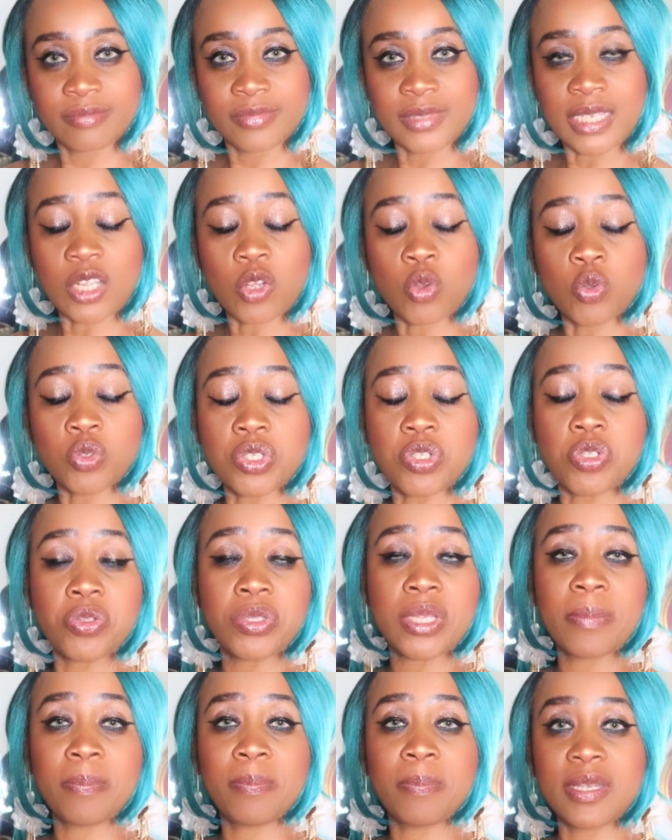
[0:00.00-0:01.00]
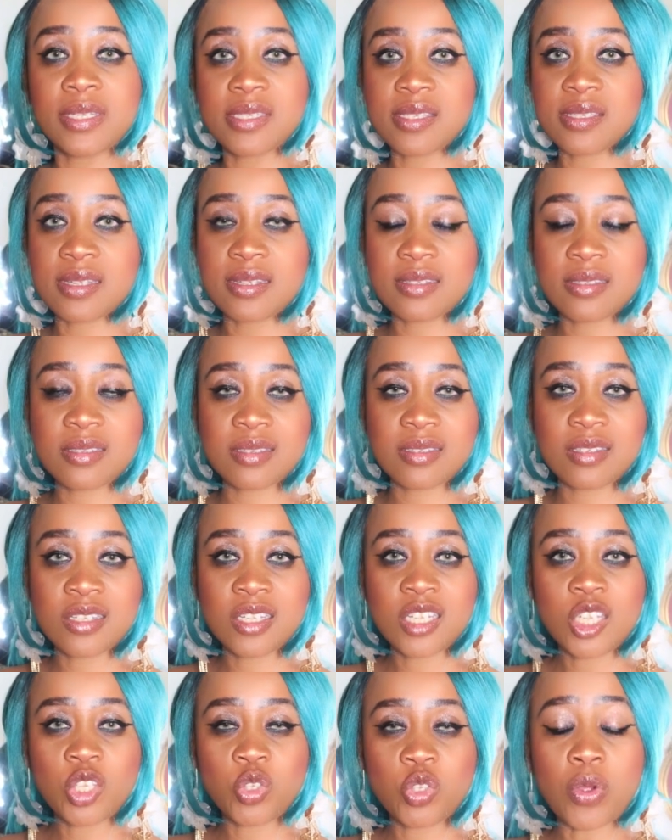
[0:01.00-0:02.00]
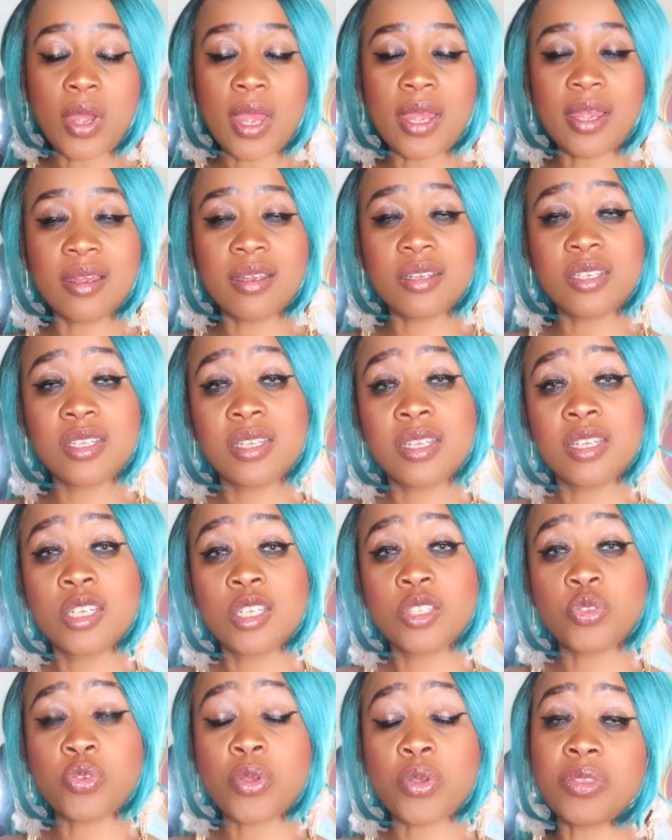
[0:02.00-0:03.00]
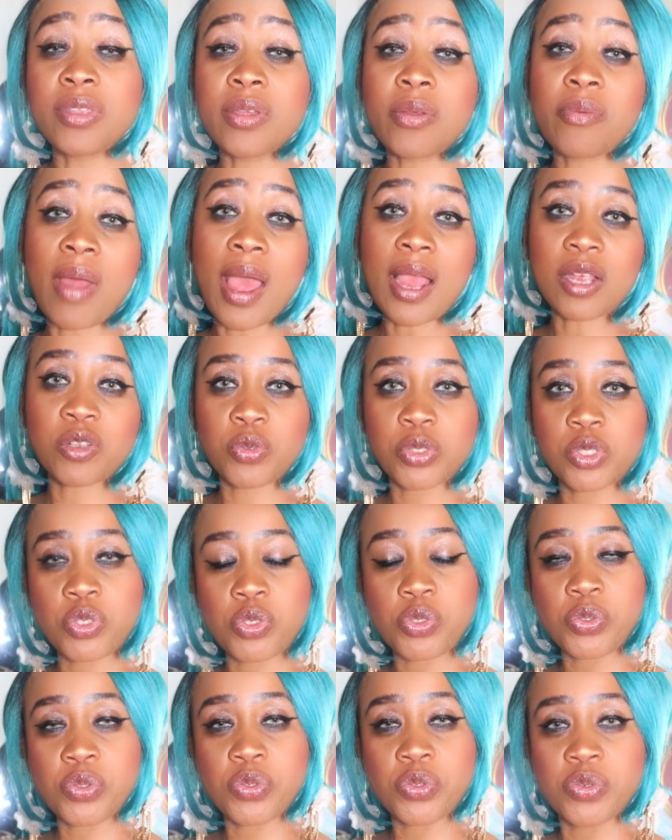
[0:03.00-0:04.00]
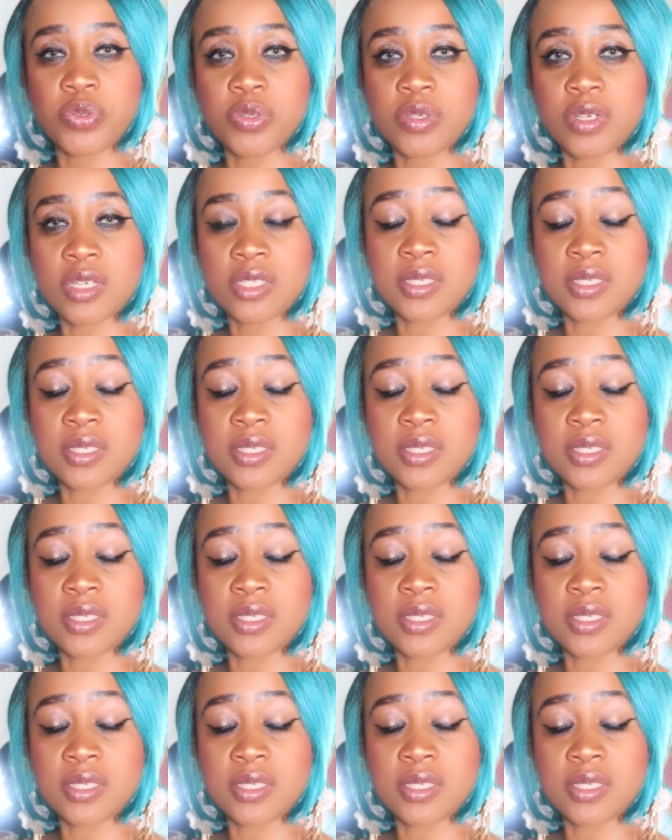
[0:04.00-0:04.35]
They continue their business, try to interact with you,